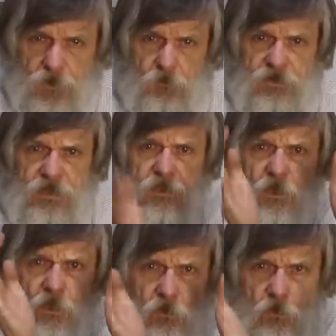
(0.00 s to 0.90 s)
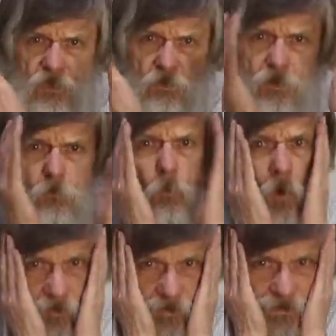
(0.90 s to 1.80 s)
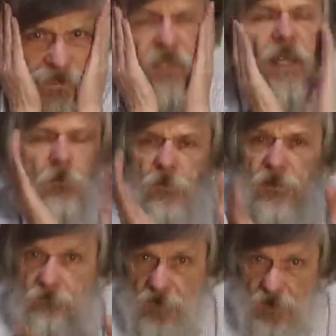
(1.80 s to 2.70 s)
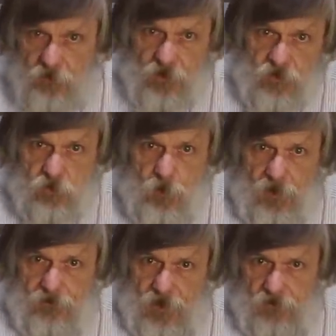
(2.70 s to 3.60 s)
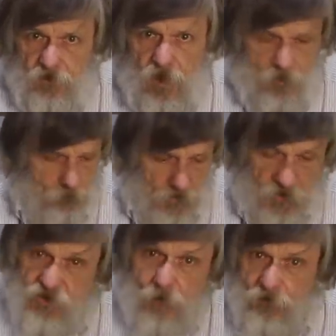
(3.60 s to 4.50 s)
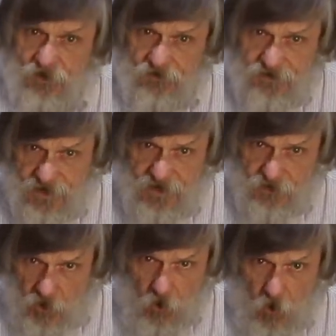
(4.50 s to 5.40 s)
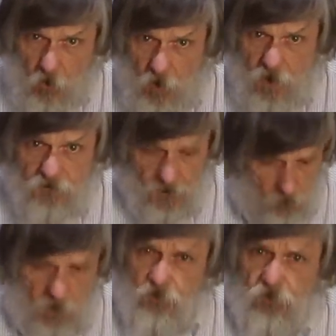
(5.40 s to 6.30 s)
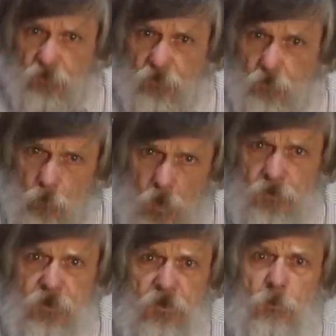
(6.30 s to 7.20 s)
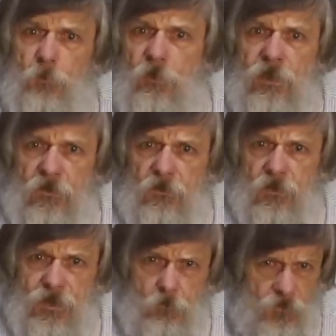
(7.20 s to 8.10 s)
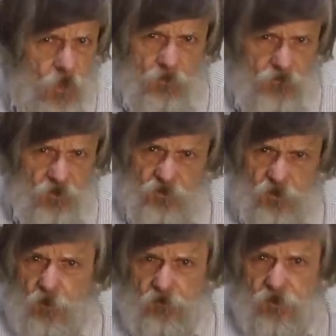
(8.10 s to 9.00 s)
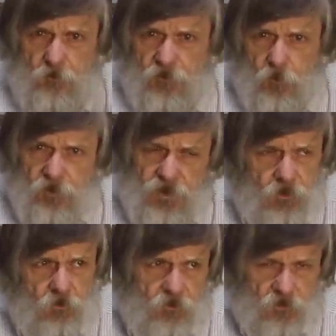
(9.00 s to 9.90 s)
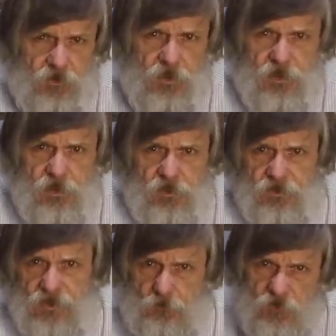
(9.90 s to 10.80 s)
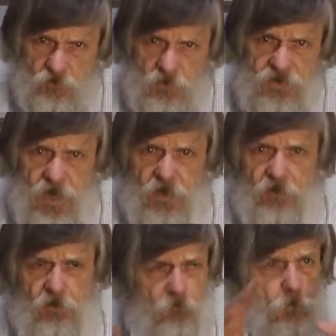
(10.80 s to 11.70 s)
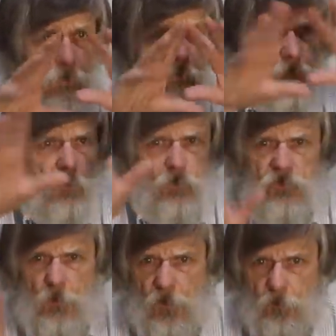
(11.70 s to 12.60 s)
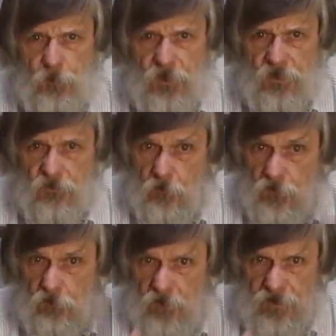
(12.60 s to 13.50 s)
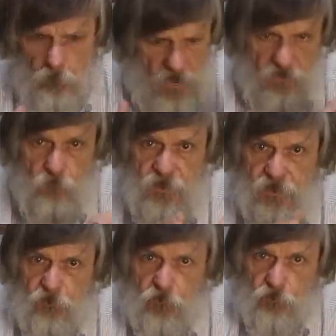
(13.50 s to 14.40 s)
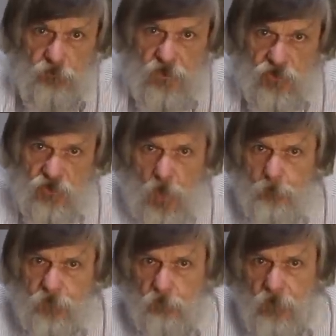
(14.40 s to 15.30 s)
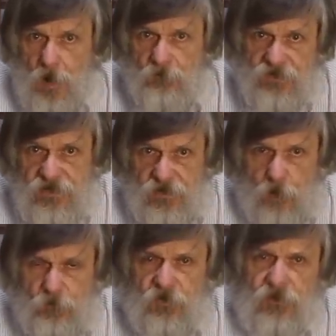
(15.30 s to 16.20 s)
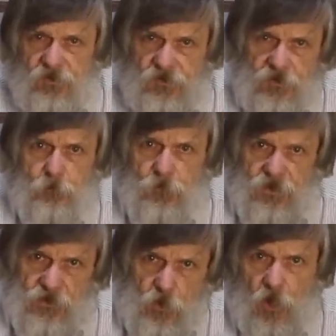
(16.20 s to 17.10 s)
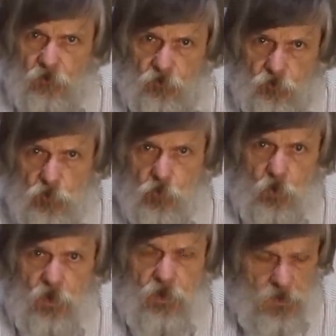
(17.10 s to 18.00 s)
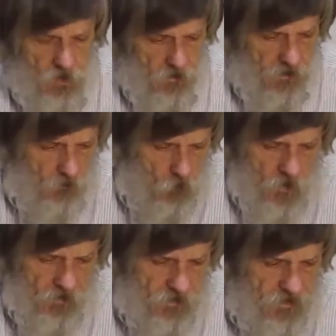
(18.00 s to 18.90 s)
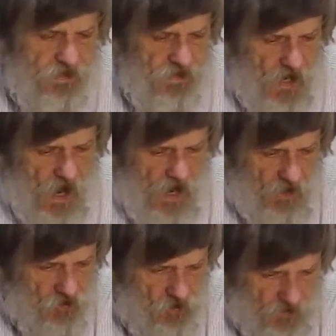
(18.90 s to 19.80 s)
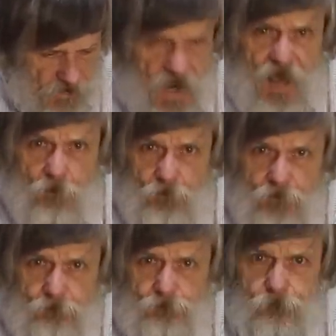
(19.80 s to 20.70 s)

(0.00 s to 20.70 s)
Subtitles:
Now indeed, ukiyo-e wasn't inherently valued in Japan at that time, but the Japanese did know that Westerners wanted the prints, and they would not have discarded them so carelessly. The image we get here of beautiful utamaro prints or the great wave being scrunched up to wrap teacups is simply not true. Now what did actually happen?